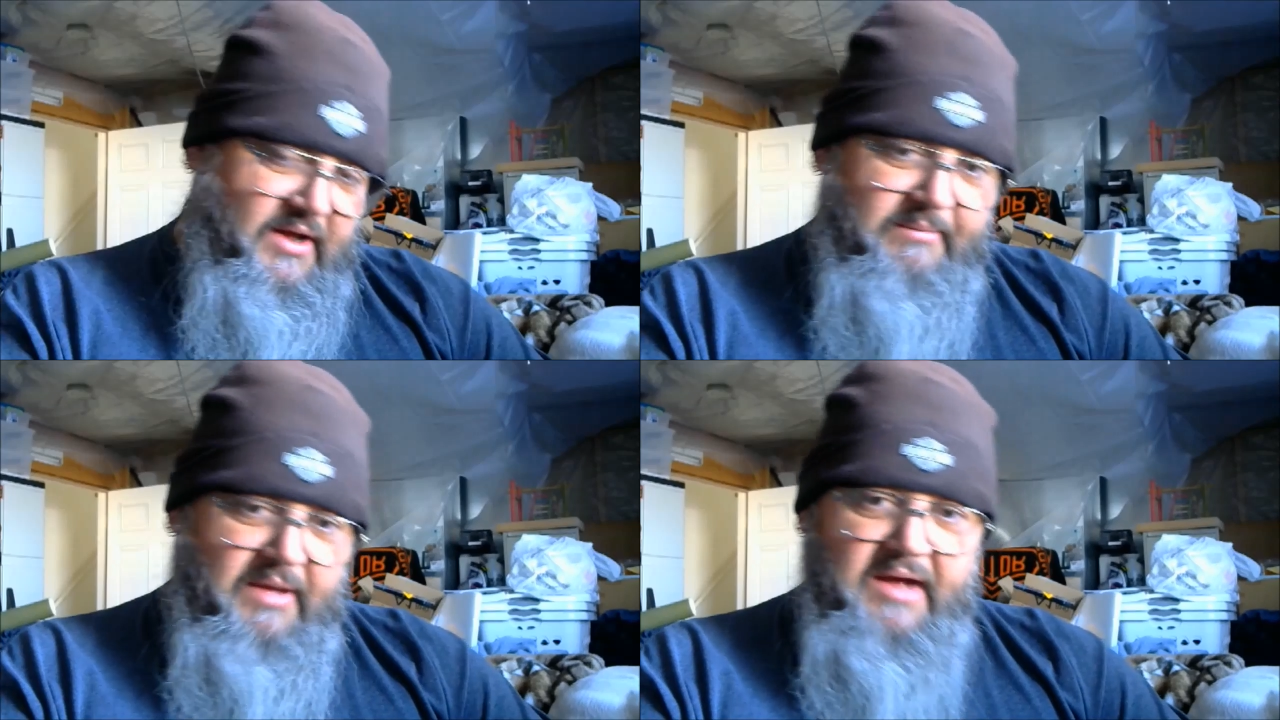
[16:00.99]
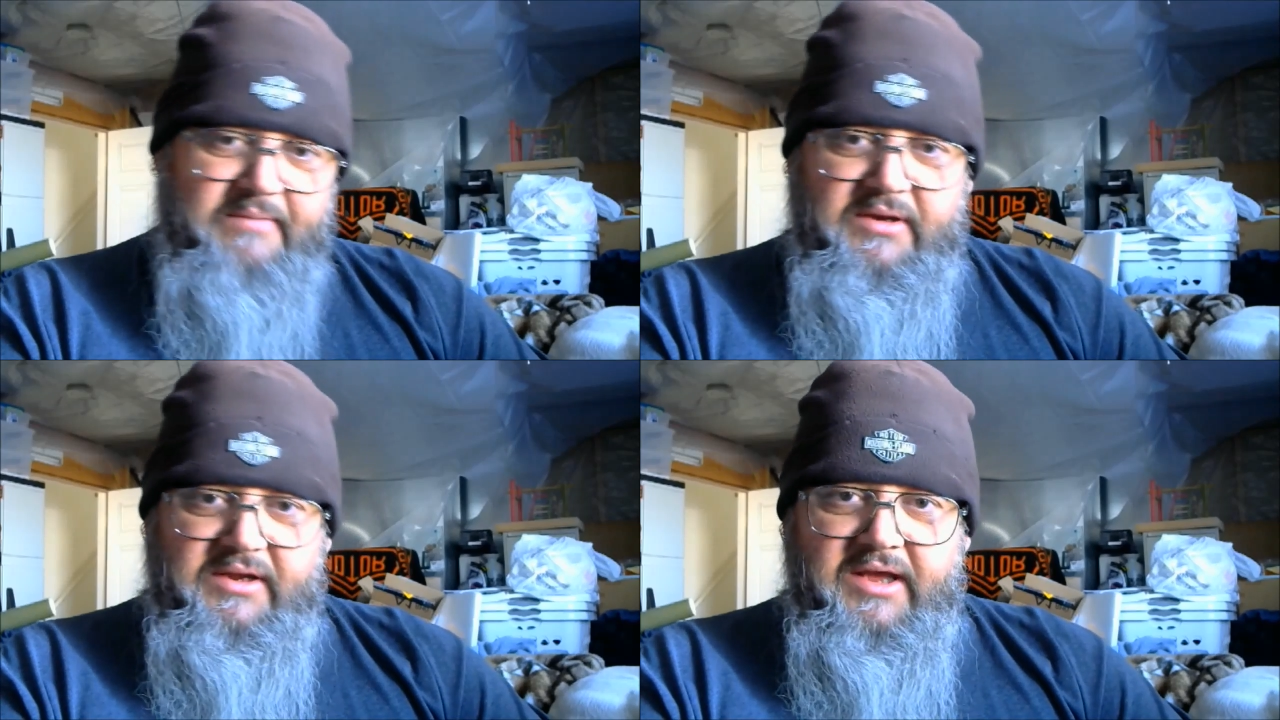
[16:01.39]
back,
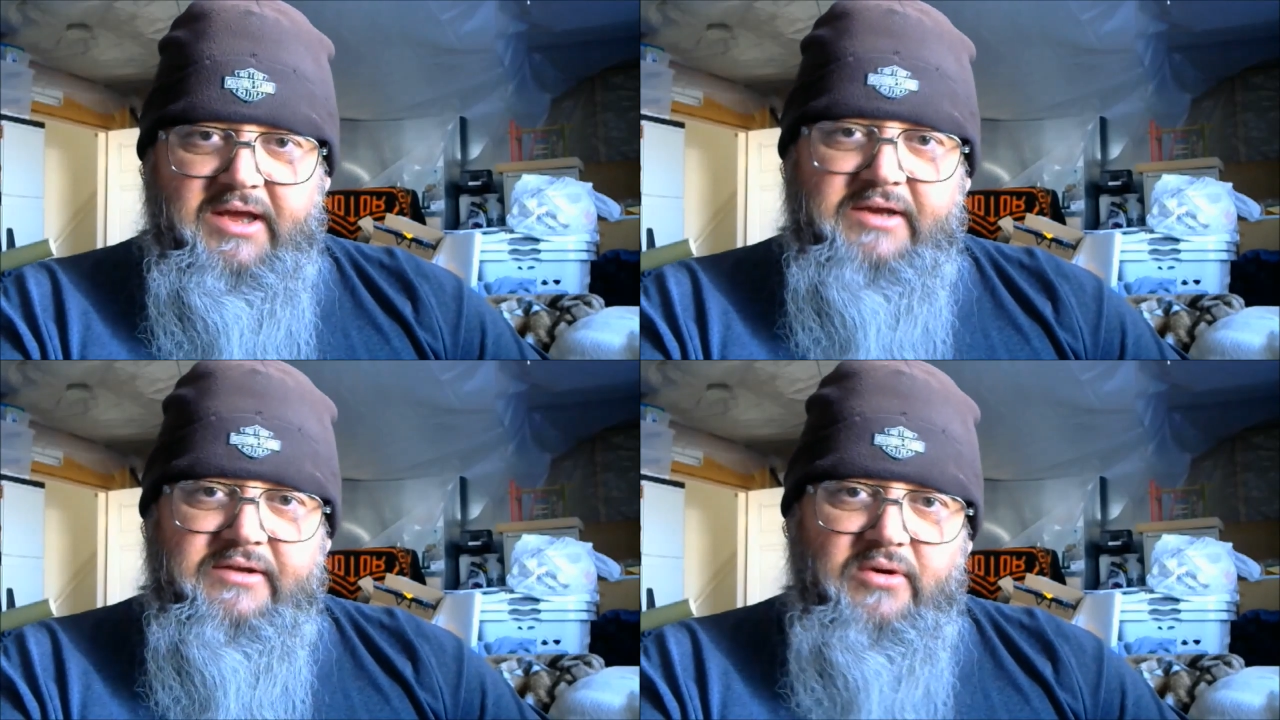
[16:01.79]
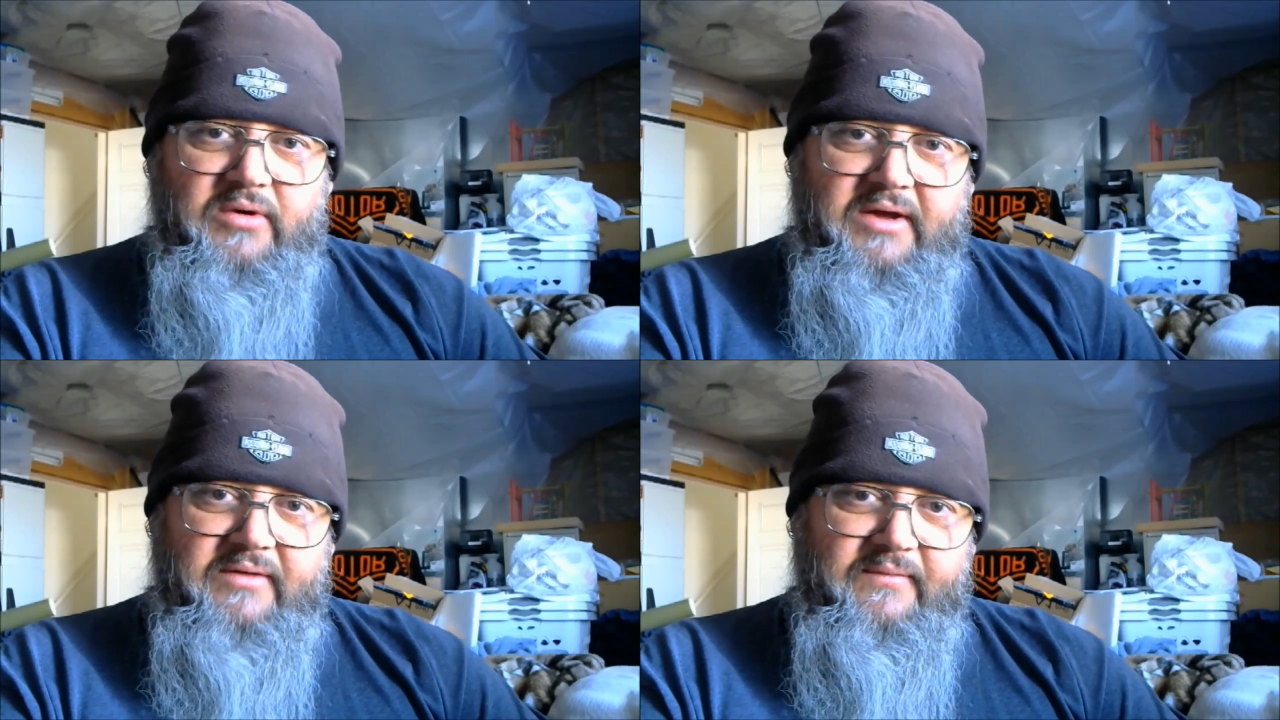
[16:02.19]
but again,
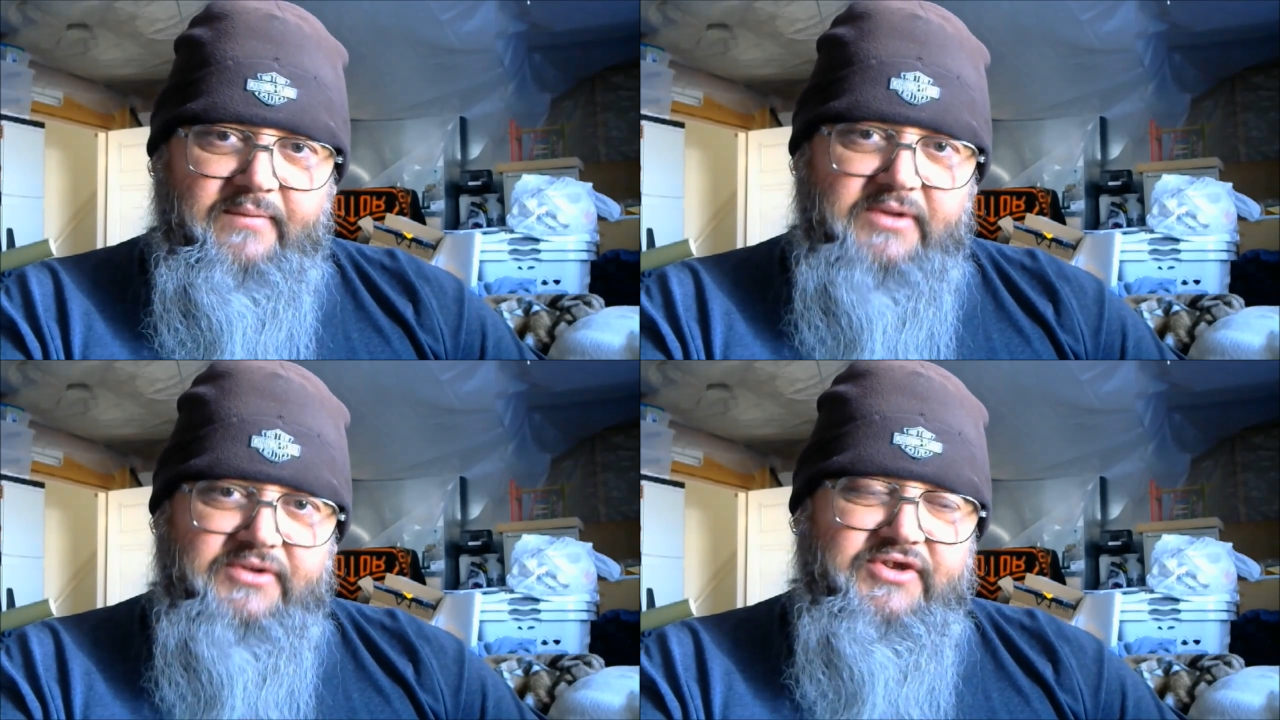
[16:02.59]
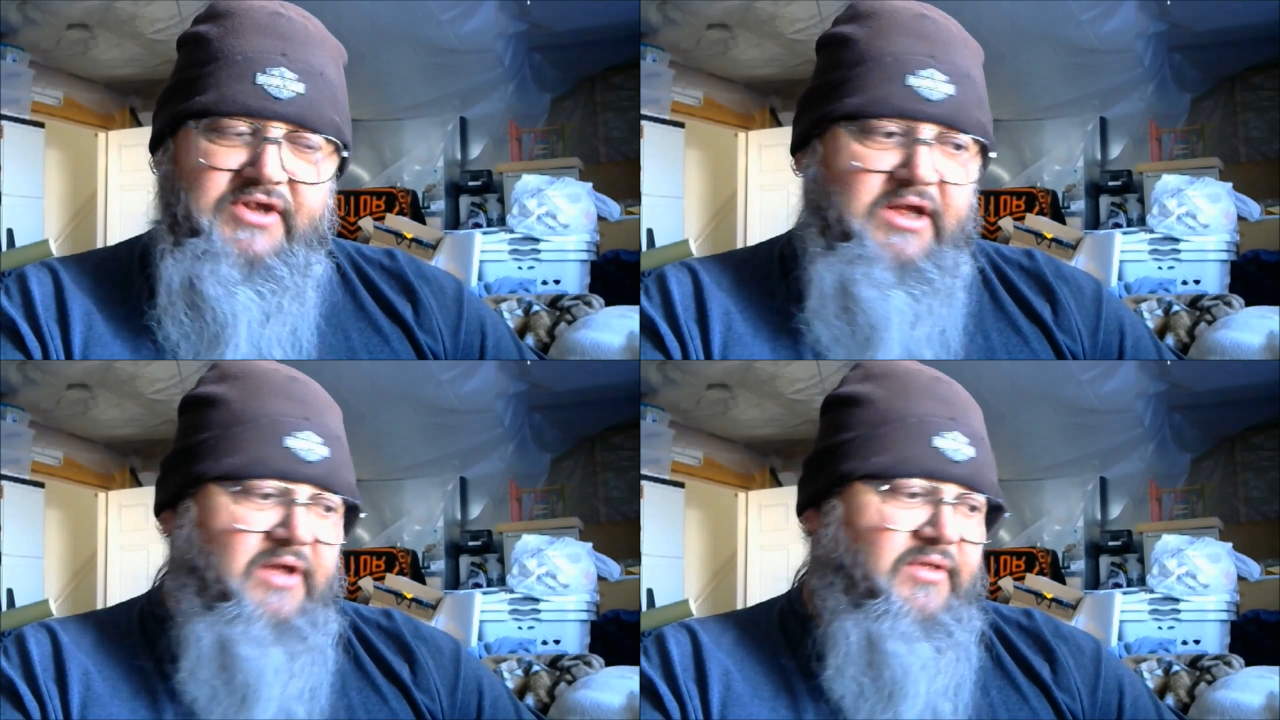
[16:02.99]
don't have the funds
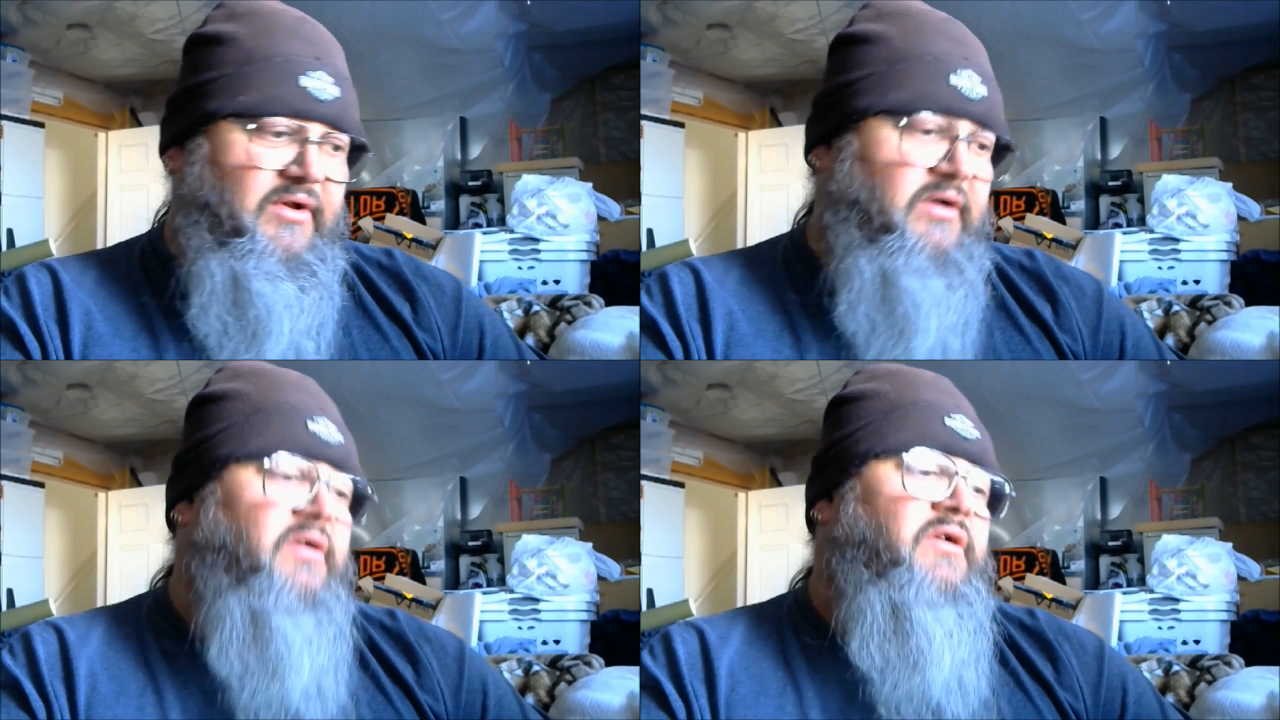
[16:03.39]
together.